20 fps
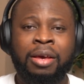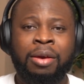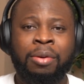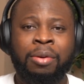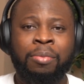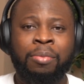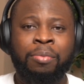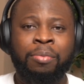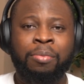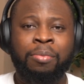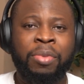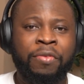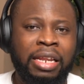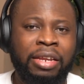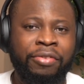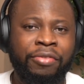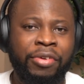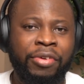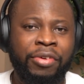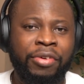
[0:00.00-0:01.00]
Before any
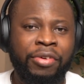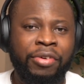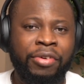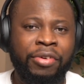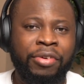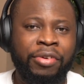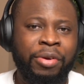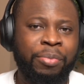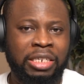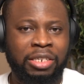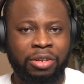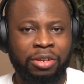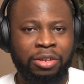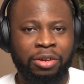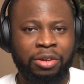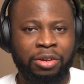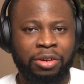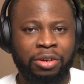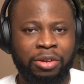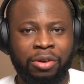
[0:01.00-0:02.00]
reporting is
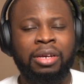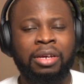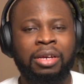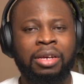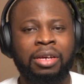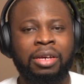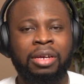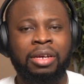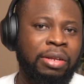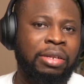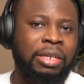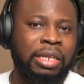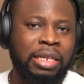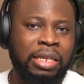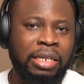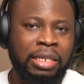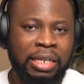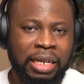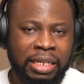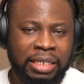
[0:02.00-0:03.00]
done, the
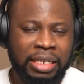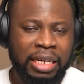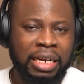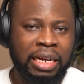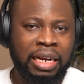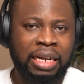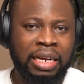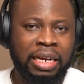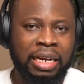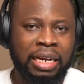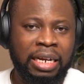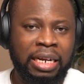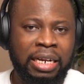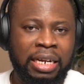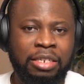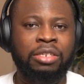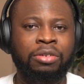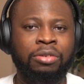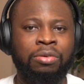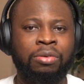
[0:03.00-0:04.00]
data analyst will need
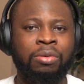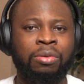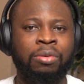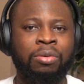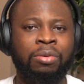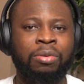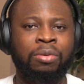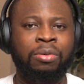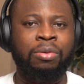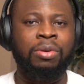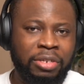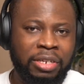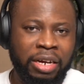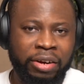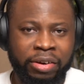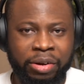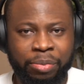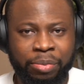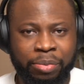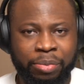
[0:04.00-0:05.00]
to use their
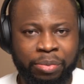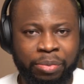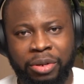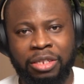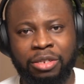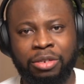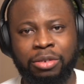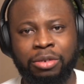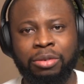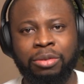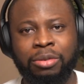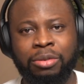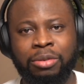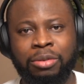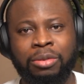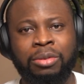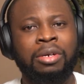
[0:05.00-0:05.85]
reporting tool